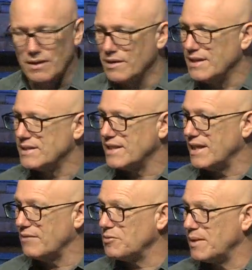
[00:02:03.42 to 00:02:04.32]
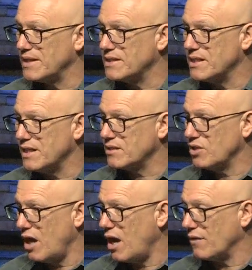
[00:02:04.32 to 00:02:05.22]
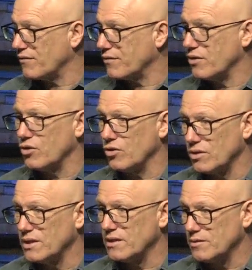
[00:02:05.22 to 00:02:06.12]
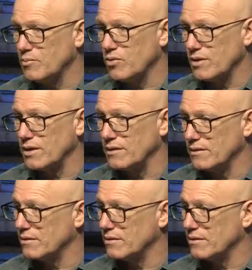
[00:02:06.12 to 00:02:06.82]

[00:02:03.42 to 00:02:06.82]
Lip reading: Let's get everybody ticked off early in the morning.